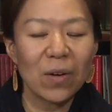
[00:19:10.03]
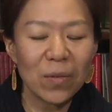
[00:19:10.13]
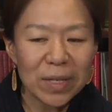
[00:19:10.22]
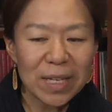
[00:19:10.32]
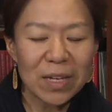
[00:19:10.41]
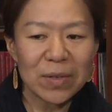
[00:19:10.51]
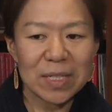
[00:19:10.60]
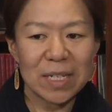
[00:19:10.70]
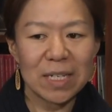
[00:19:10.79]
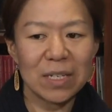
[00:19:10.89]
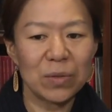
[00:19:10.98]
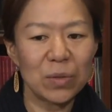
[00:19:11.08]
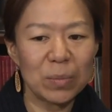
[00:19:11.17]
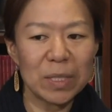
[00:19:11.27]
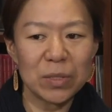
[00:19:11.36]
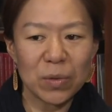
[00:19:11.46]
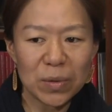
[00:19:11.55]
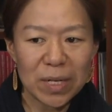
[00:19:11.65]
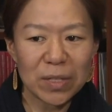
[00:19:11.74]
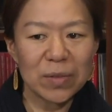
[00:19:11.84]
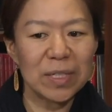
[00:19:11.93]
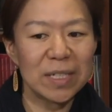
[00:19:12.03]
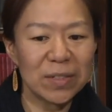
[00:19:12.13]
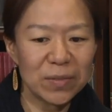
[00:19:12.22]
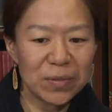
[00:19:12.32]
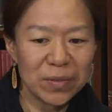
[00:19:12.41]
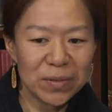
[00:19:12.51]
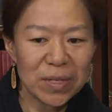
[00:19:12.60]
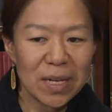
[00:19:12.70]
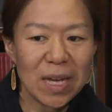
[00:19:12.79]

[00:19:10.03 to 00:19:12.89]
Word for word: when I was eating too much chocolate or junk food,